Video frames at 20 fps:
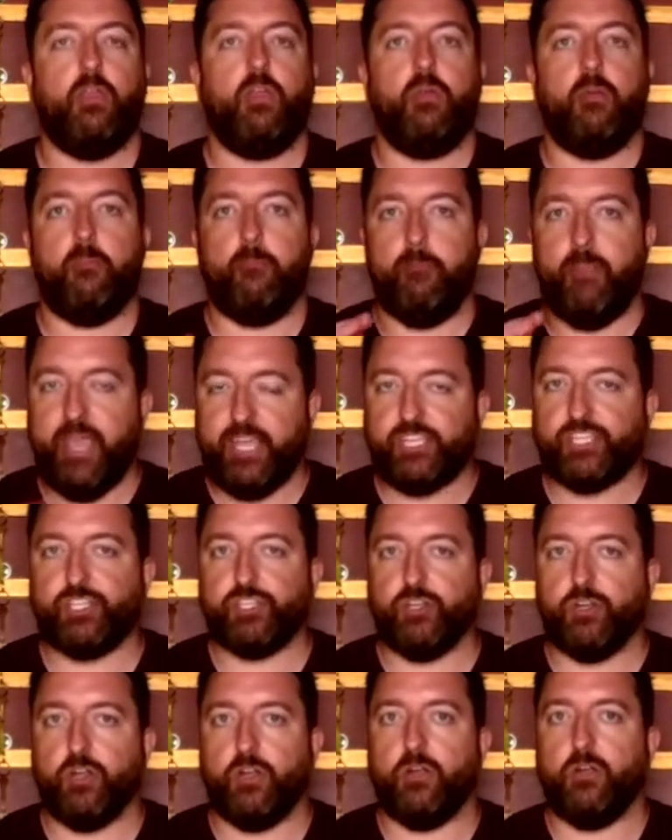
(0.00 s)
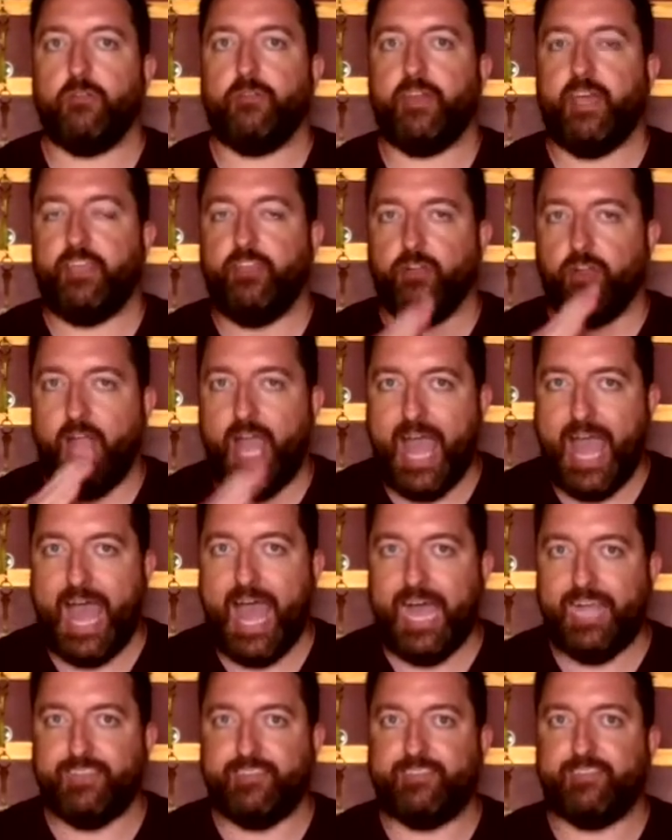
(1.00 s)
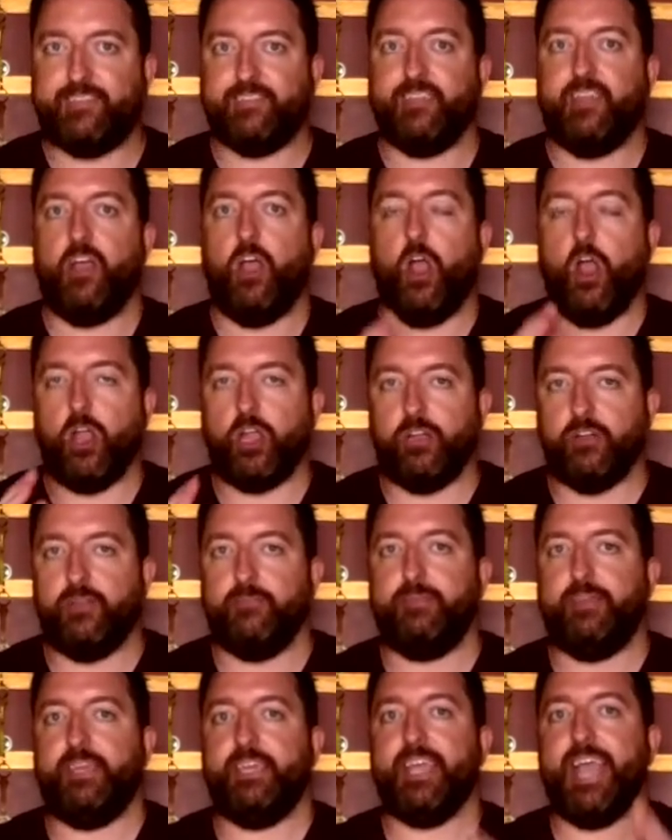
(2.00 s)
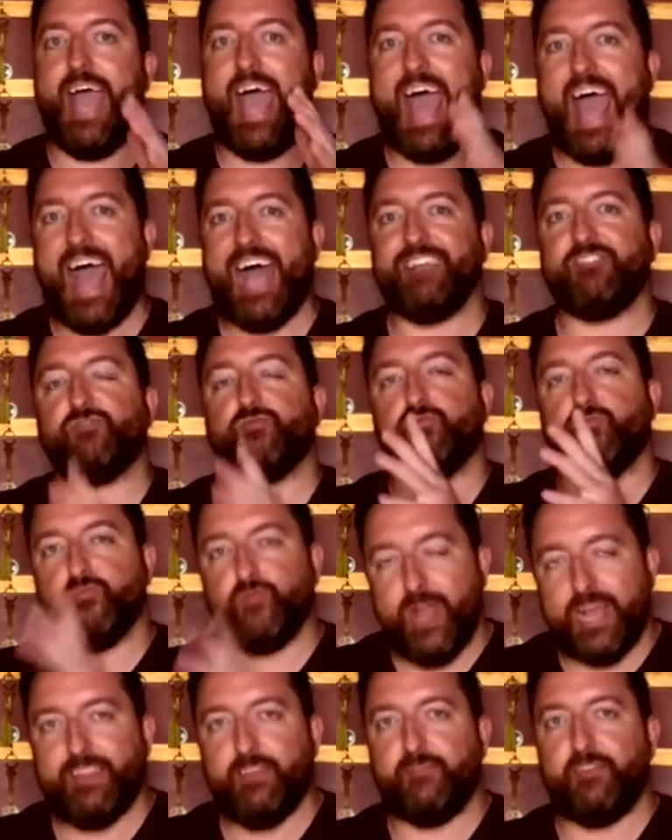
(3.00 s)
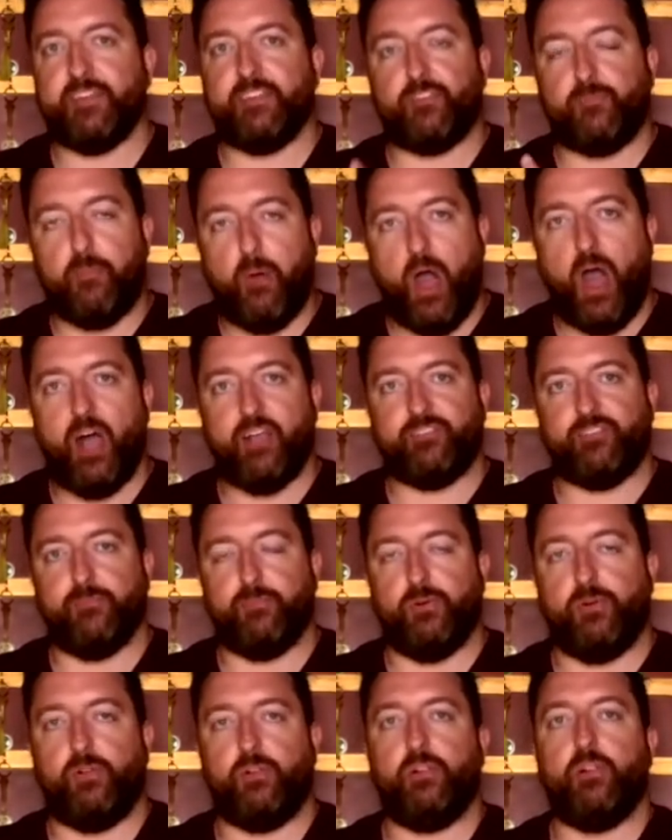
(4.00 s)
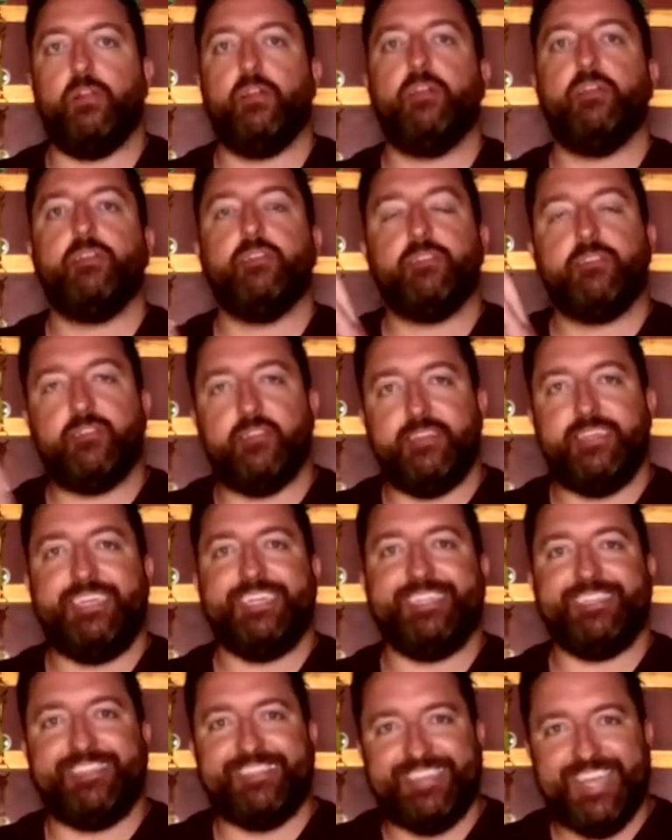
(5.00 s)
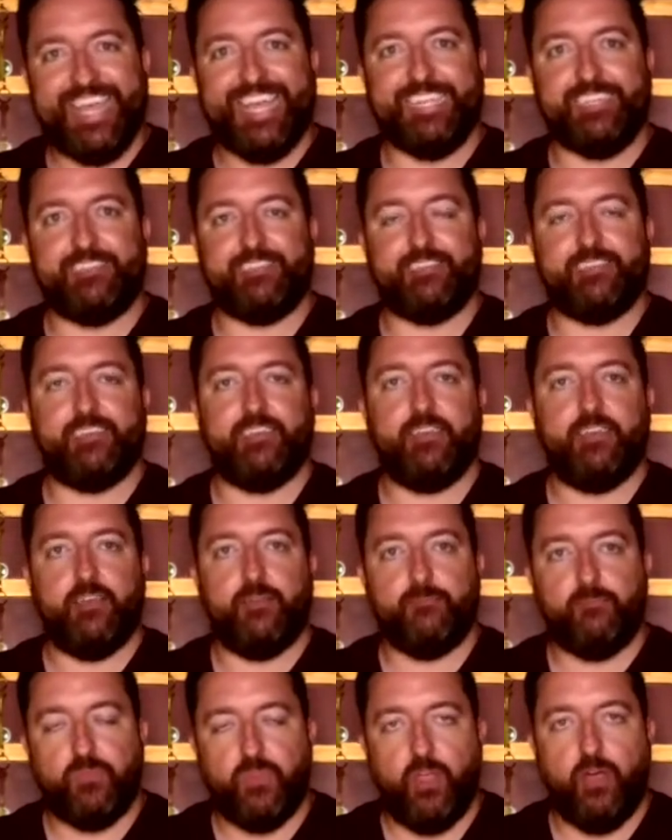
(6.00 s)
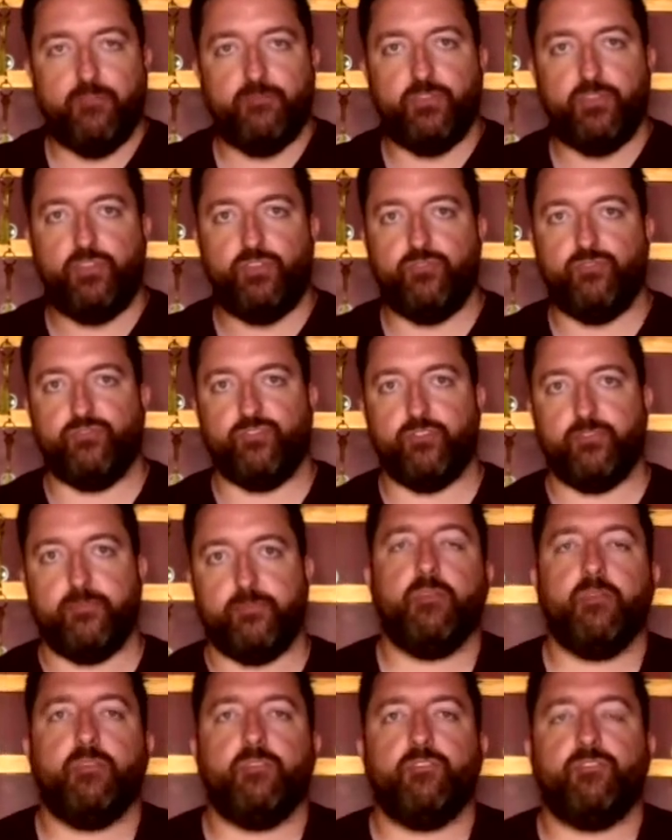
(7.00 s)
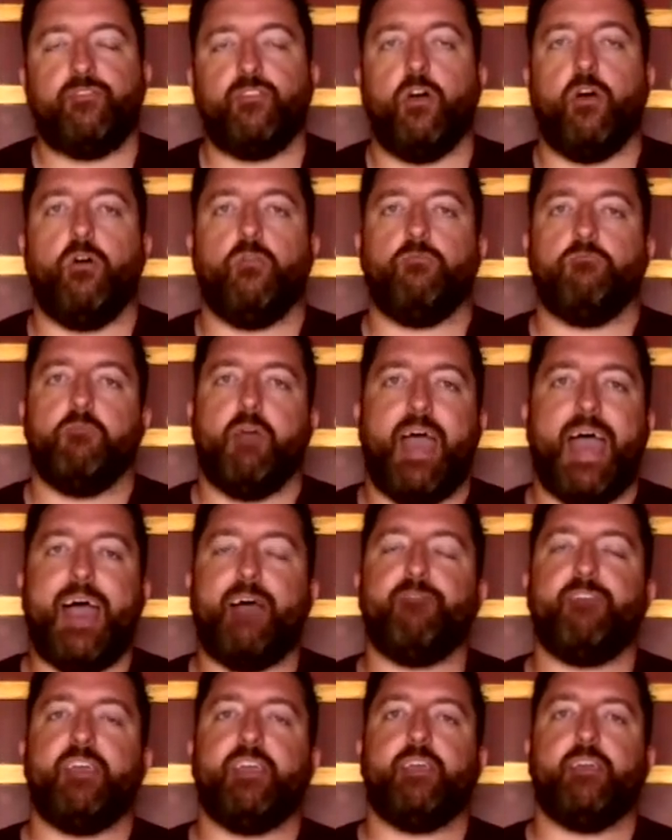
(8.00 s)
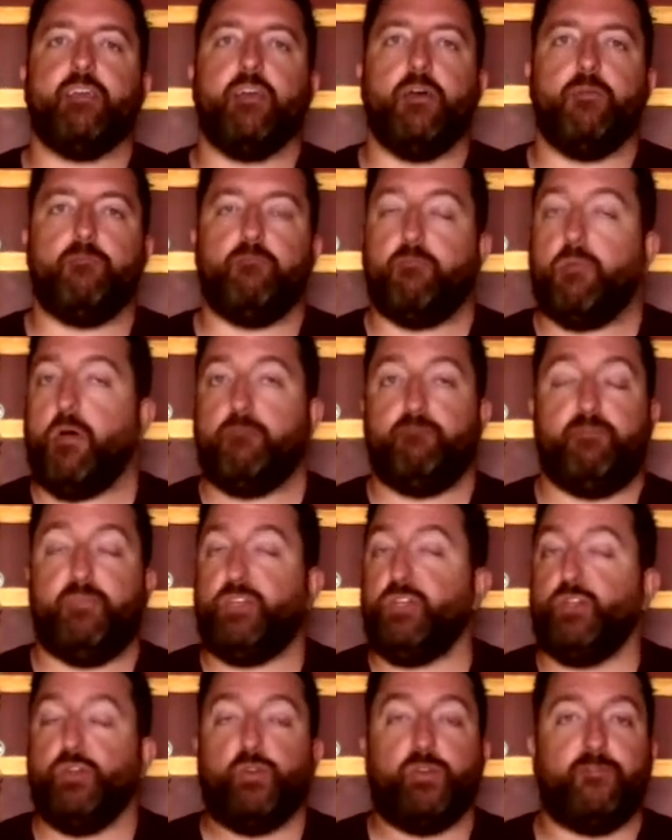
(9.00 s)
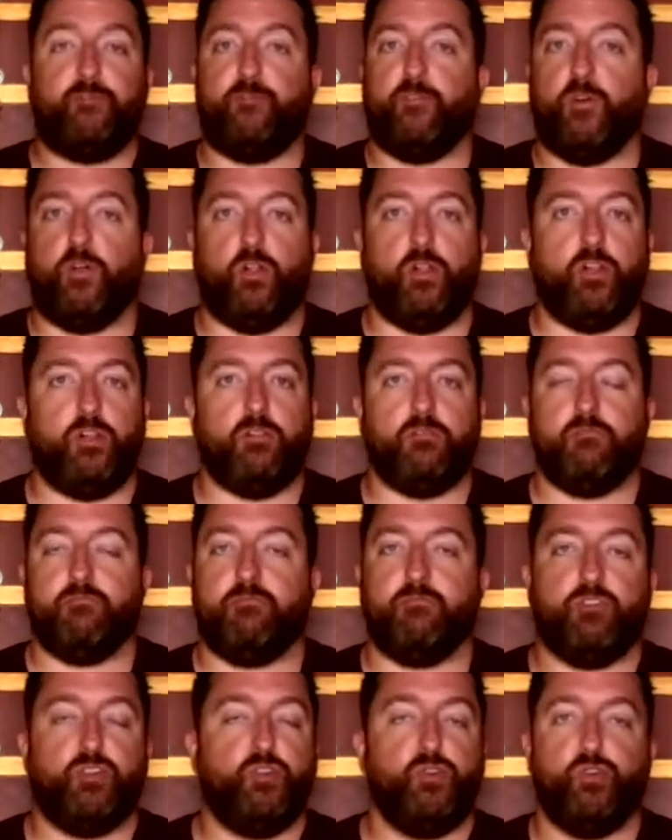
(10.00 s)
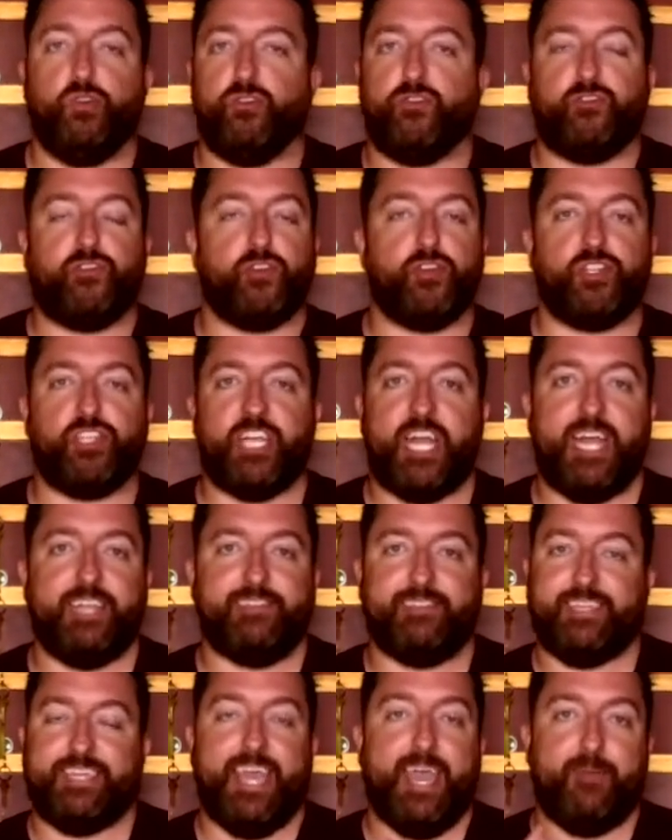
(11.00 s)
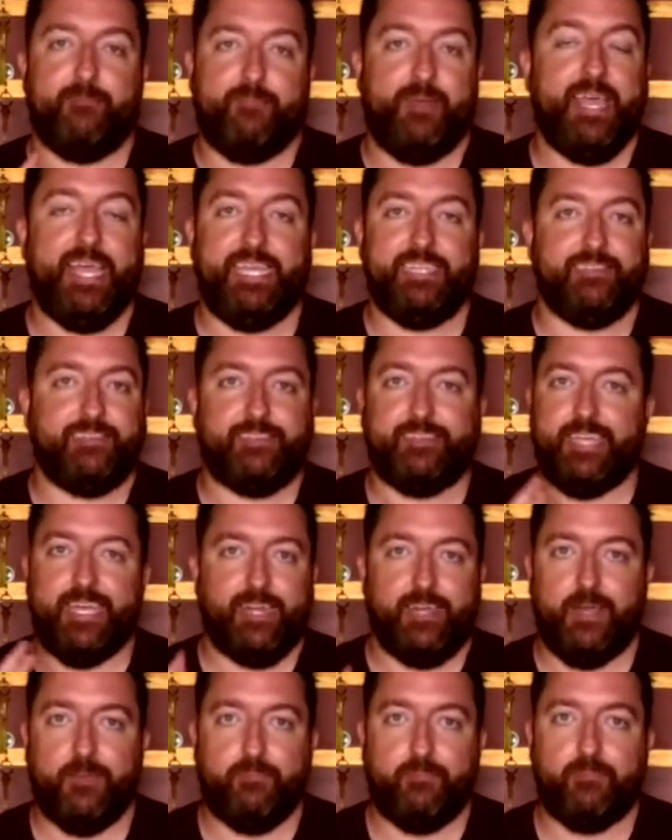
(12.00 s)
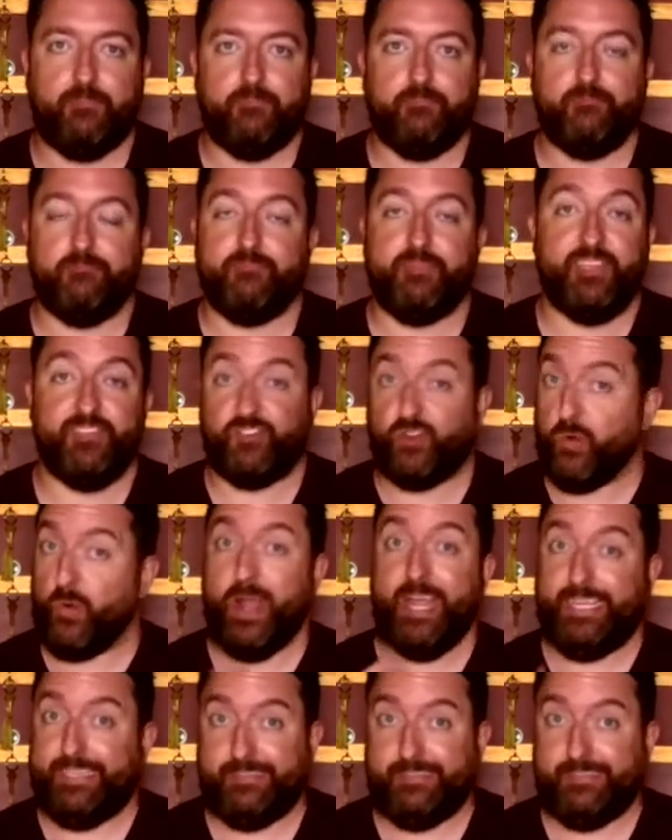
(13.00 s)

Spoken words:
Make sure that your ads are going to be as relevant as possible to the intent of the user. So having a beautiful Google search ads campaign set up is great,